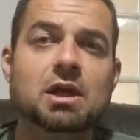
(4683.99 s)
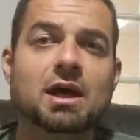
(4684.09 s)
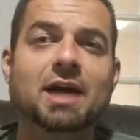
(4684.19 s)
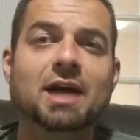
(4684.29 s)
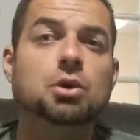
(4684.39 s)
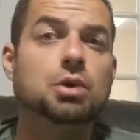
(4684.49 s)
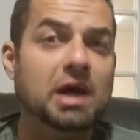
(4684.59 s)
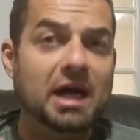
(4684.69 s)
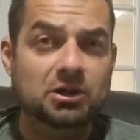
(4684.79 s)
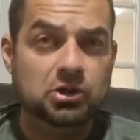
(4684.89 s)
I don't
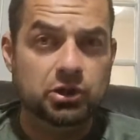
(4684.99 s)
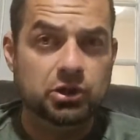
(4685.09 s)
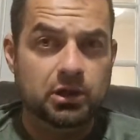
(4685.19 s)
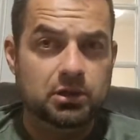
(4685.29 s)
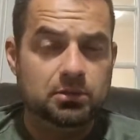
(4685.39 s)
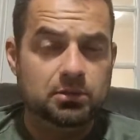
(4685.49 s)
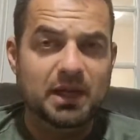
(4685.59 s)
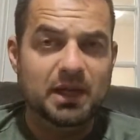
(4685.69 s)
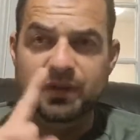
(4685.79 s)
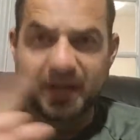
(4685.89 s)
hide the dog. I
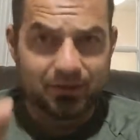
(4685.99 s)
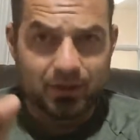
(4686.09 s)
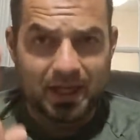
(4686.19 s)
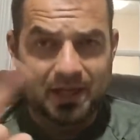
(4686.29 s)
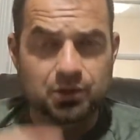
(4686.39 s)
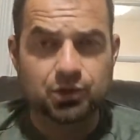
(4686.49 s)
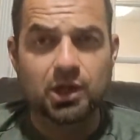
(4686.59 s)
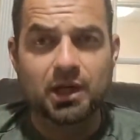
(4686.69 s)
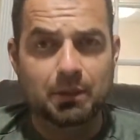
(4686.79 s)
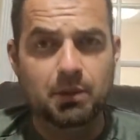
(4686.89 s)
will never hide the
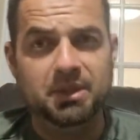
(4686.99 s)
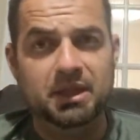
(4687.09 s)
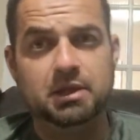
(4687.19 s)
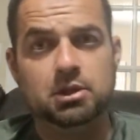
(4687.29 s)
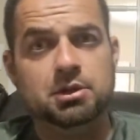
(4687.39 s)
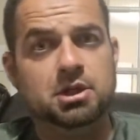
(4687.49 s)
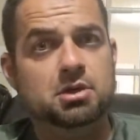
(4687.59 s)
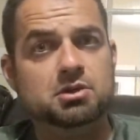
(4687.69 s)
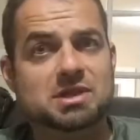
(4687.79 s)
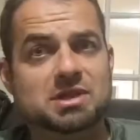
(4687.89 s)
dog. I won't be like, oh
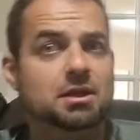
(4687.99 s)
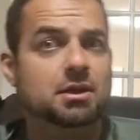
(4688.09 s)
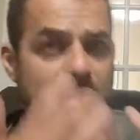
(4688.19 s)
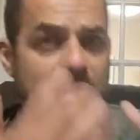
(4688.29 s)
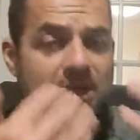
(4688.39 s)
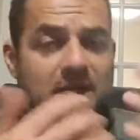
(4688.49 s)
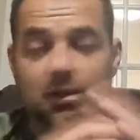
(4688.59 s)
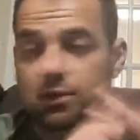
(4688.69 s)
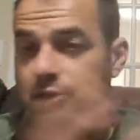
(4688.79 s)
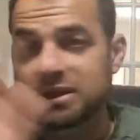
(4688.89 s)
no, sit, look at me. I
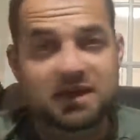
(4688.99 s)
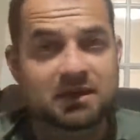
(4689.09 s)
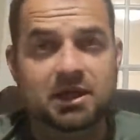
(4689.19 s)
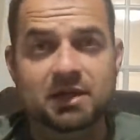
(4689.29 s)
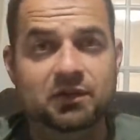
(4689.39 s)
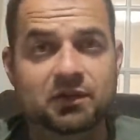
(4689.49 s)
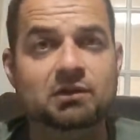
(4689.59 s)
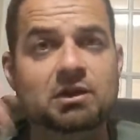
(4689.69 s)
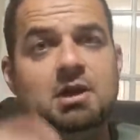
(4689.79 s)
don't do any of that nonsense.